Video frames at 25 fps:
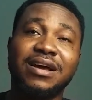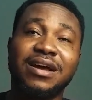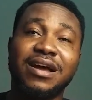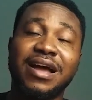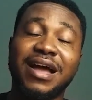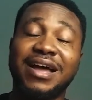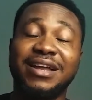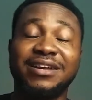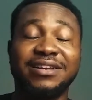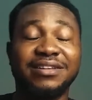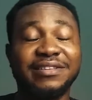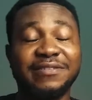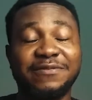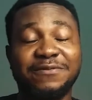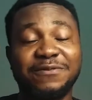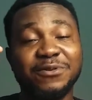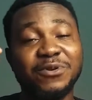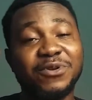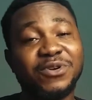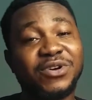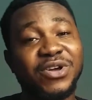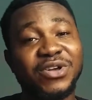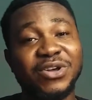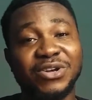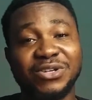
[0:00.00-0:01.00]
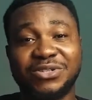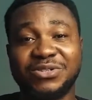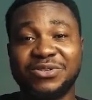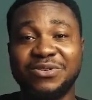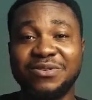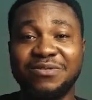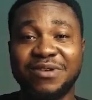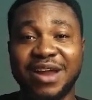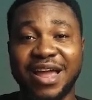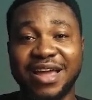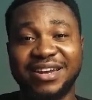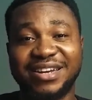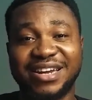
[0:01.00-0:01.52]
And if you look on your screen
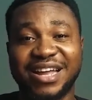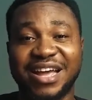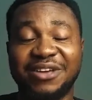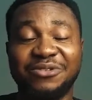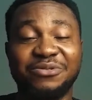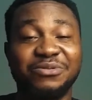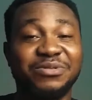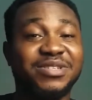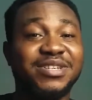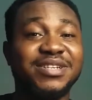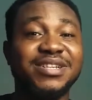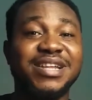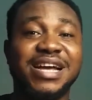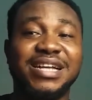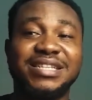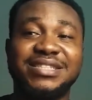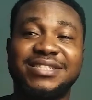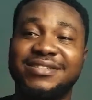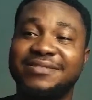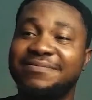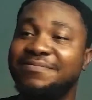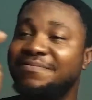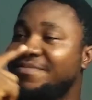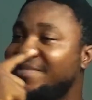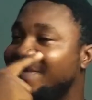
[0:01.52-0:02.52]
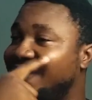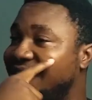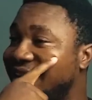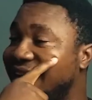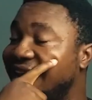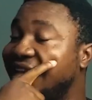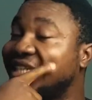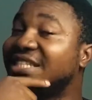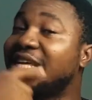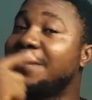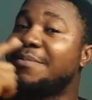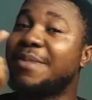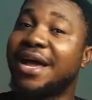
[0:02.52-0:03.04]
right now, you see that the
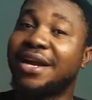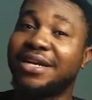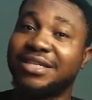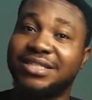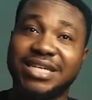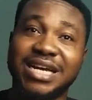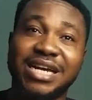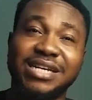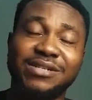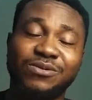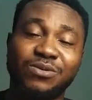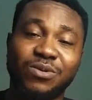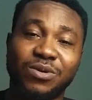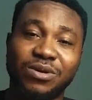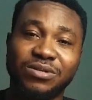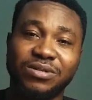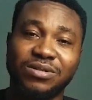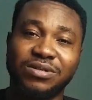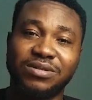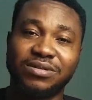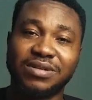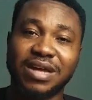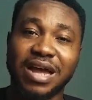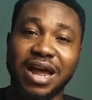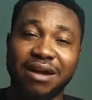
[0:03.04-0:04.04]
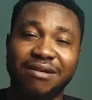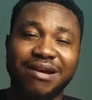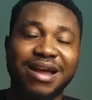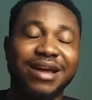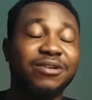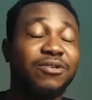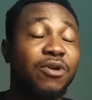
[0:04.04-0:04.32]
last time I recharged was around